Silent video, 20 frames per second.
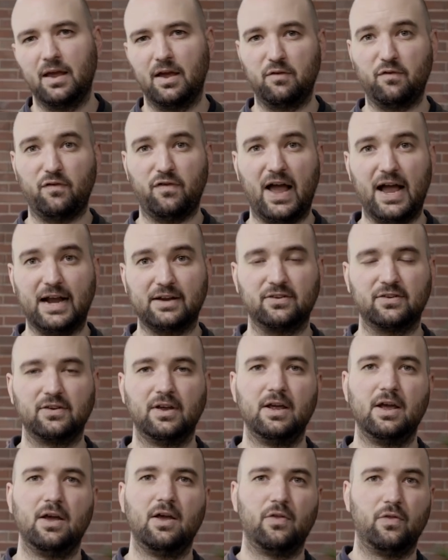In fact,
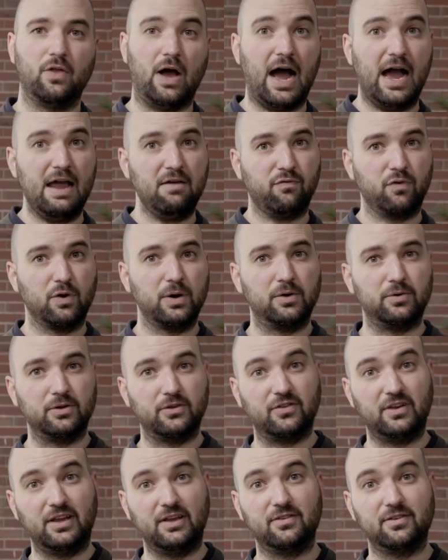the high
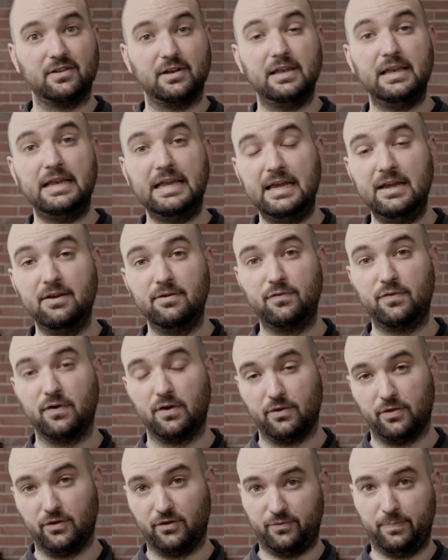frequencies leave
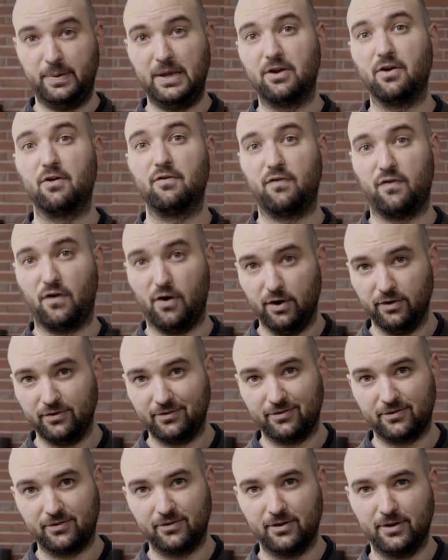the speaker
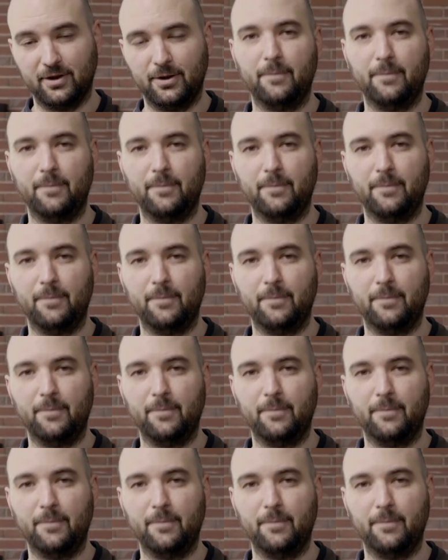first,